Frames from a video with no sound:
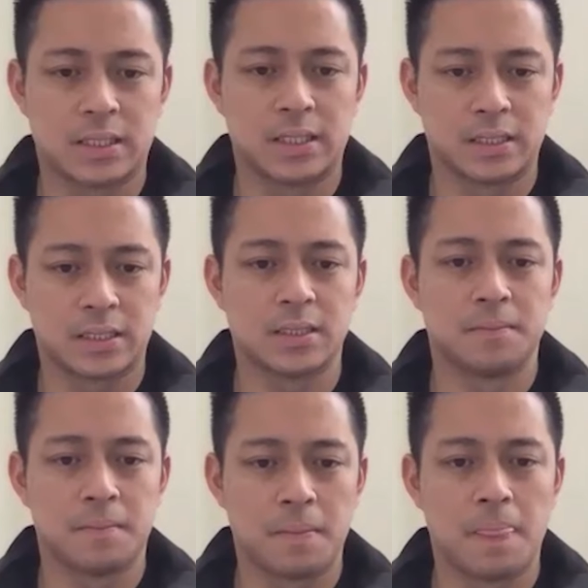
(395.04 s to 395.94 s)
have
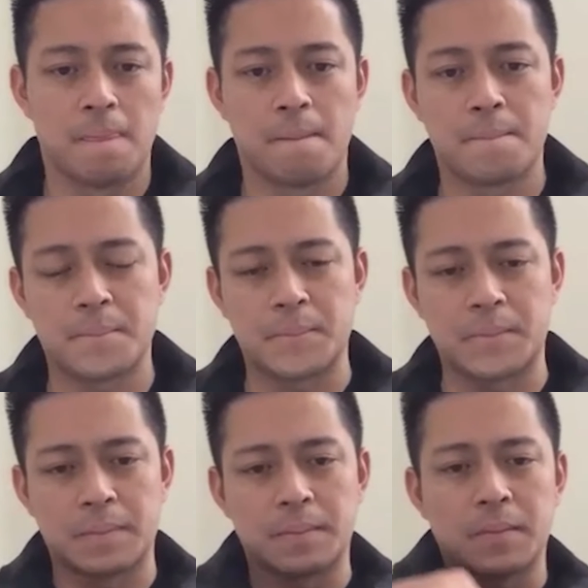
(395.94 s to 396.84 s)
bigger visions and
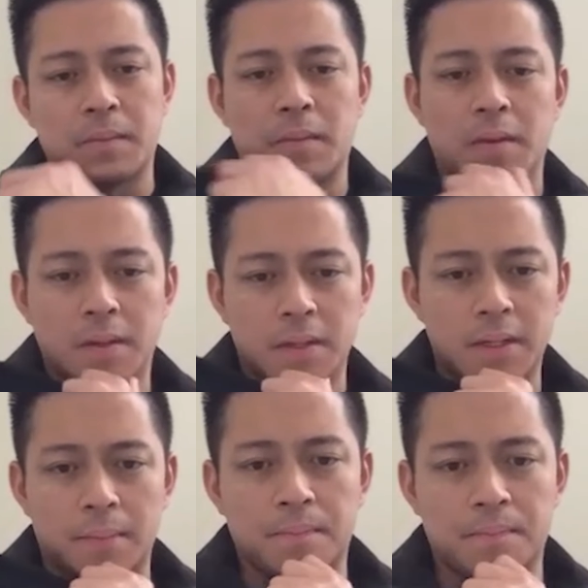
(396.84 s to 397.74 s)
bigger goals.
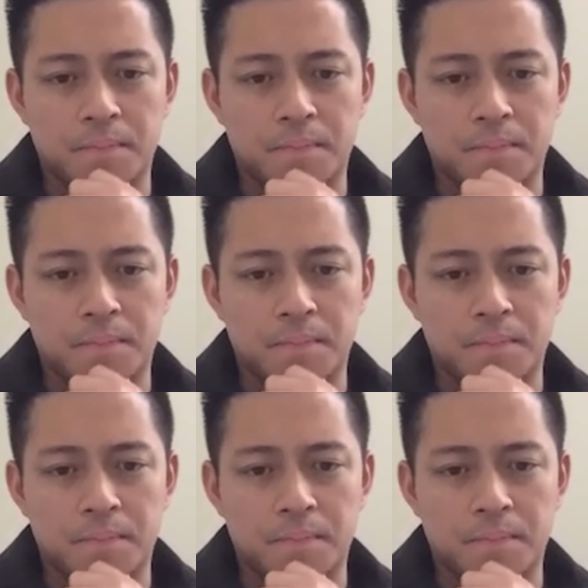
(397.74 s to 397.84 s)
Yep.